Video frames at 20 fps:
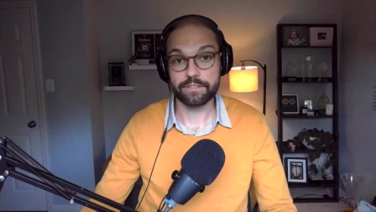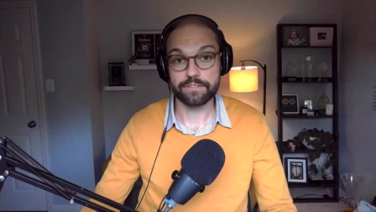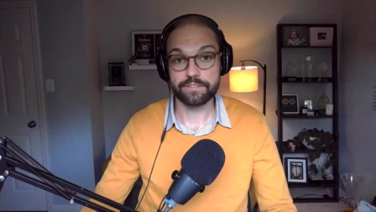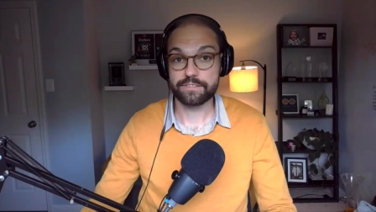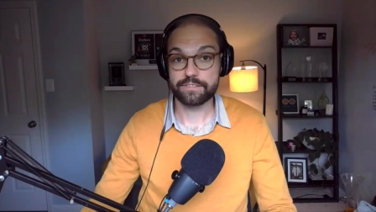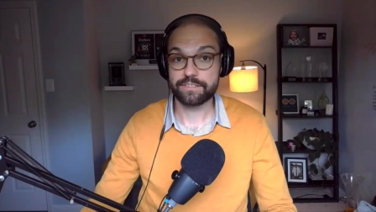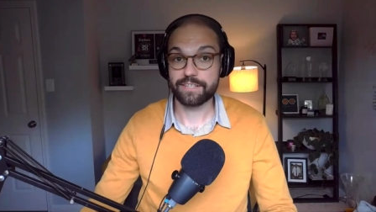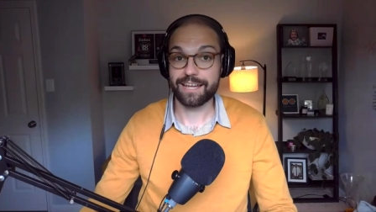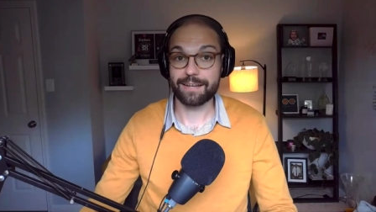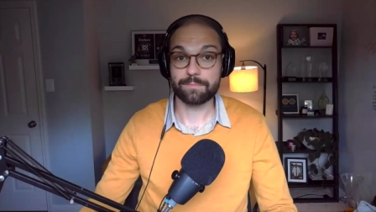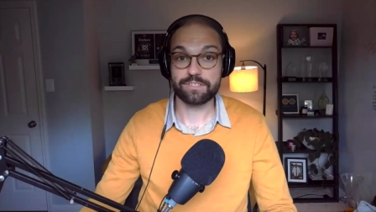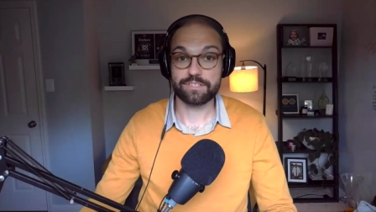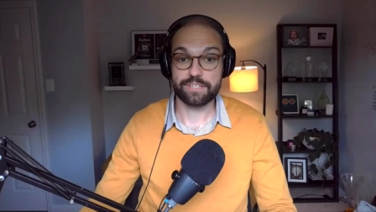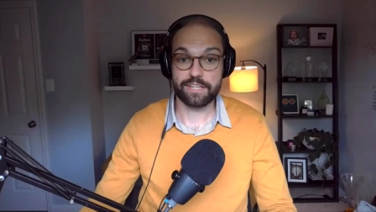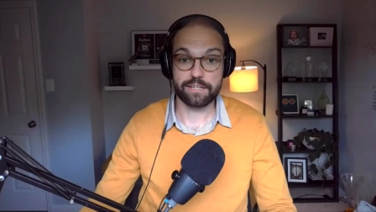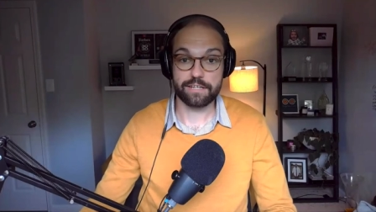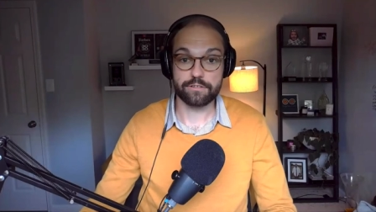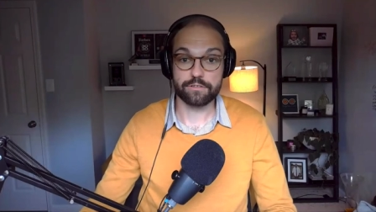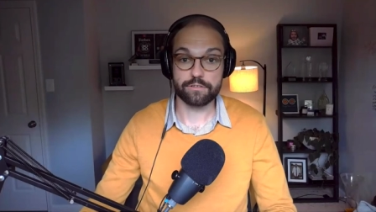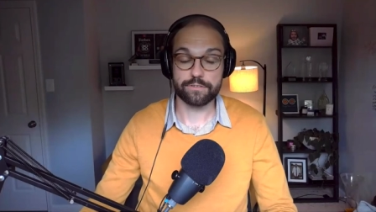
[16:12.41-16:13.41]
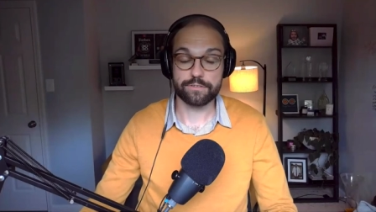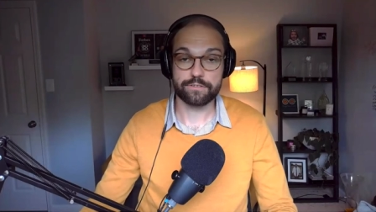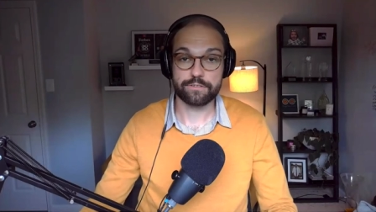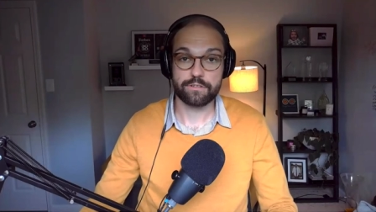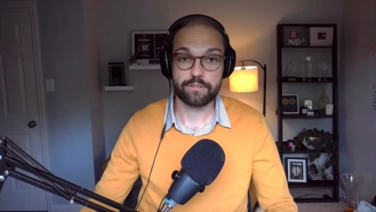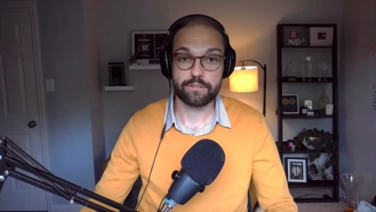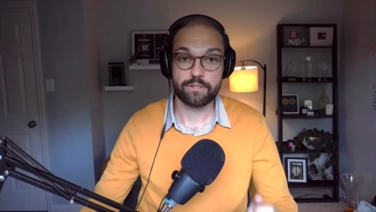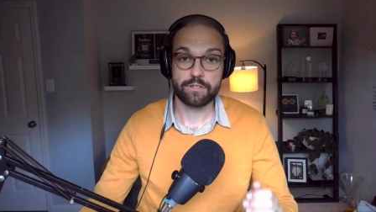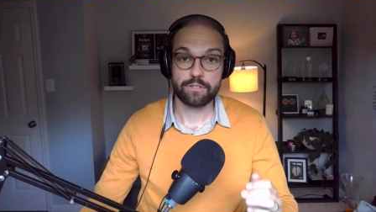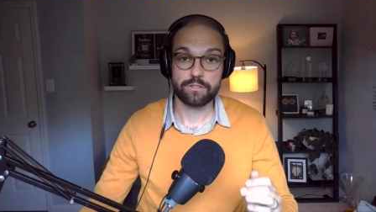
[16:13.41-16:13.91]
uh, type
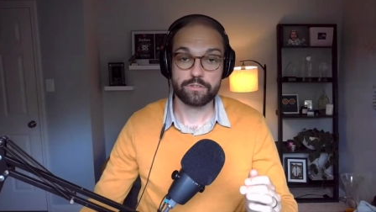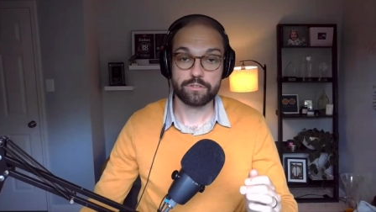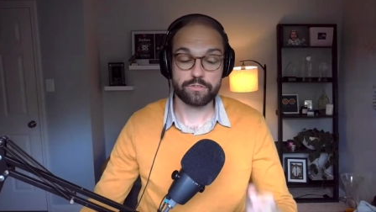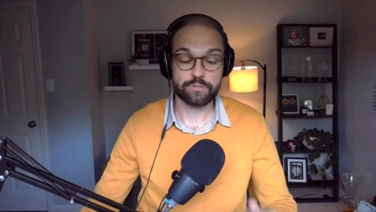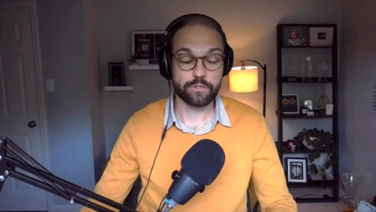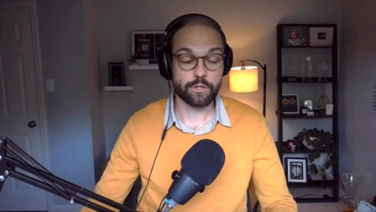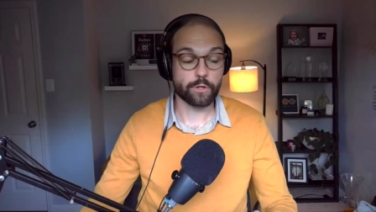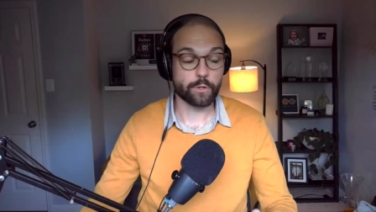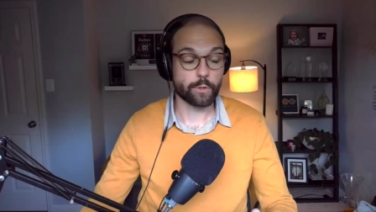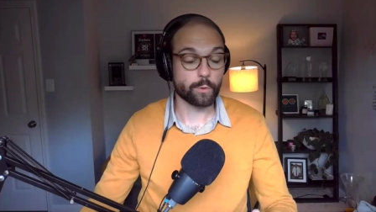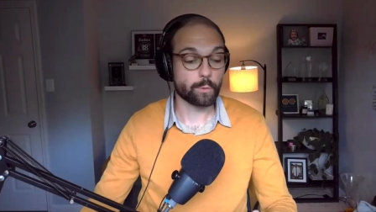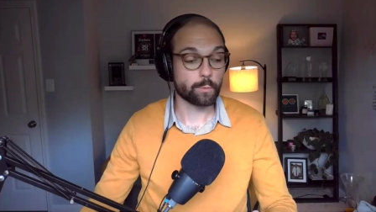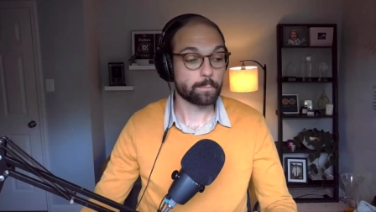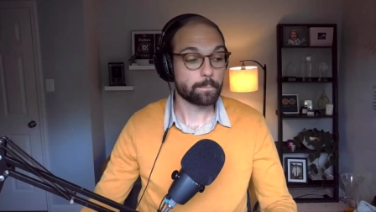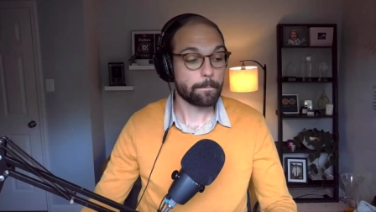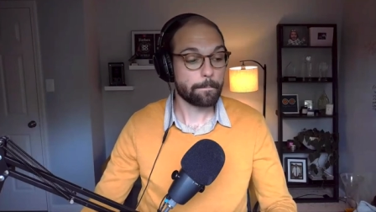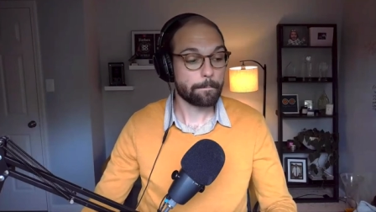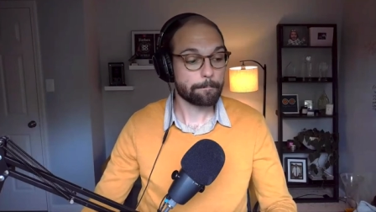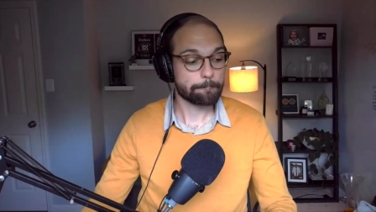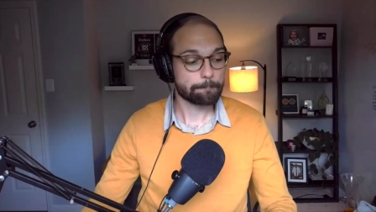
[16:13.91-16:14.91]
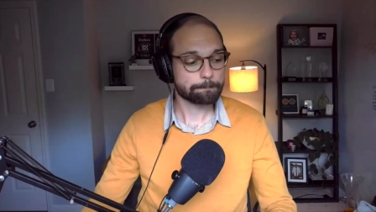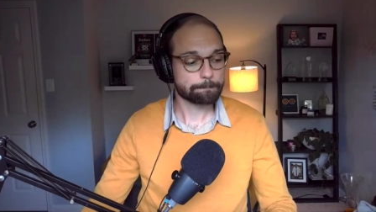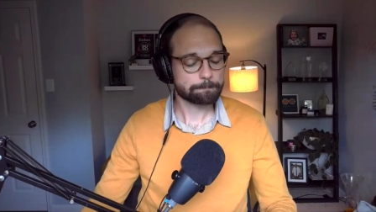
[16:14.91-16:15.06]
standards. So